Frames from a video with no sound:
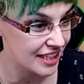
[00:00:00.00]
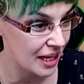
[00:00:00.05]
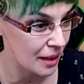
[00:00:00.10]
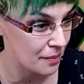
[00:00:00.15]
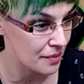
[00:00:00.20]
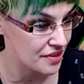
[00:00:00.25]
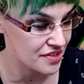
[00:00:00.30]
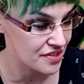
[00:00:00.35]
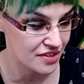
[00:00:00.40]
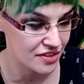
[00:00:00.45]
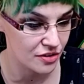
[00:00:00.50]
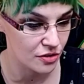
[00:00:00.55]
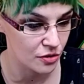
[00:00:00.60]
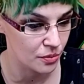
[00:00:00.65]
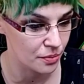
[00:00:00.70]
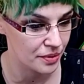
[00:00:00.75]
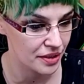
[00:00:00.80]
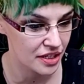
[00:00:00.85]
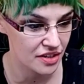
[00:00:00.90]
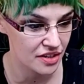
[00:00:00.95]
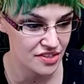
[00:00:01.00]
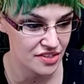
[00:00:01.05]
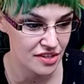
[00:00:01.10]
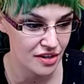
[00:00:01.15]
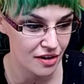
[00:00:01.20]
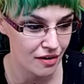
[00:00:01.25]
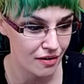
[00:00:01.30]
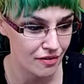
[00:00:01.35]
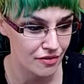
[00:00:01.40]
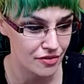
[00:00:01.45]
MSQ because
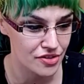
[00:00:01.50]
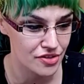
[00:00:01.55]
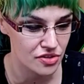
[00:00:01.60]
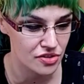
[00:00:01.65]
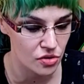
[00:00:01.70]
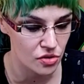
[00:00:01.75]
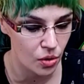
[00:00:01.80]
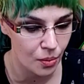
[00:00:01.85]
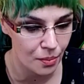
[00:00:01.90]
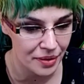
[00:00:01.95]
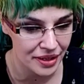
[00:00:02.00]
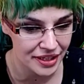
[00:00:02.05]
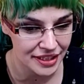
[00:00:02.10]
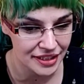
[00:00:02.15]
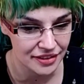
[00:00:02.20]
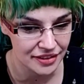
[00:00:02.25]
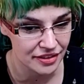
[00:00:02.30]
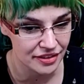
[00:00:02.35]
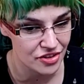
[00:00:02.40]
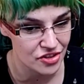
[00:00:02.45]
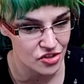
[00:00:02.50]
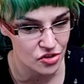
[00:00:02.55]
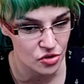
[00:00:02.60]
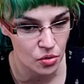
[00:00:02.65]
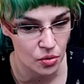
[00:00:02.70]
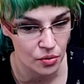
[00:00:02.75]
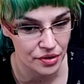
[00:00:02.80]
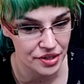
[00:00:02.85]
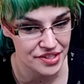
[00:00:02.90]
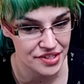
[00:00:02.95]
there are so many little
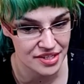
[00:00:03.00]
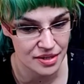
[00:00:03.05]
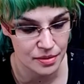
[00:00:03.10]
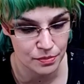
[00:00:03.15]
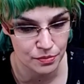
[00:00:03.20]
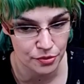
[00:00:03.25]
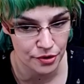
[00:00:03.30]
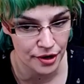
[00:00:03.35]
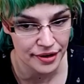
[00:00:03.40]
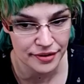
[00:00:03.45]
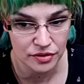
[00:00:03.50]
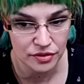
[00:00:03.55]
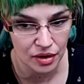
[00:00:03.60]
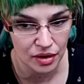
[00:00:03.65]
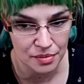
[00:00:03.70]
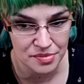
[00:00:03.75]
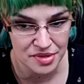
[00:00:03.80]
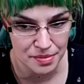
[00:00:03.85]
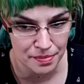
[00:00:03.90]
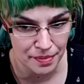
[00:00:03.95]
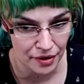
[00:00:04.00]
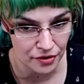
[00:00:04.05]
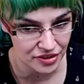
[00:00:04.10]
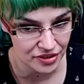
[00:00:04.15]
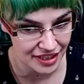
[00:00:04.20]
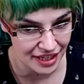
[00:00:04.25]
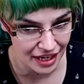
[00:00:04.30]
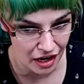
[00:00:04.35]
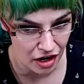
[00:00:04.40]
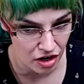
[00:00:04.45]
stories and breadcrumbs about the
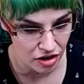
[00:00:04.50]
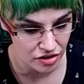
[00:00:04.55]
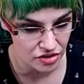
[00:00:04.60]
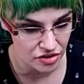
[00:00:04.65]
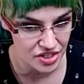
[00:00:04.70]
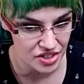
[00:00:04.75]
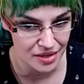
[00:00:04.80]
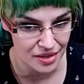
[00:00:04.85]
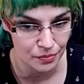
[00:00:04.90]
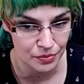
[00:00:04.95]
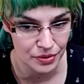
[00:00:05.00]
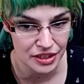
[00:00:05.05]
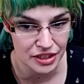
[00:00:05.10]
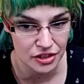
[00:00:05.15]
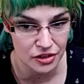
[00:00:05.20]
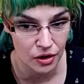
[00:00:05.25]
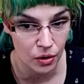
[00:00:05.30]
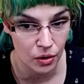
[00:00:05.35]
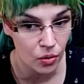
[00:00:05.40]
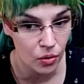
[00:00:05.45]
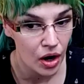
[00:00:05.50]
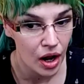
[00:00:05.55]
characters that we know,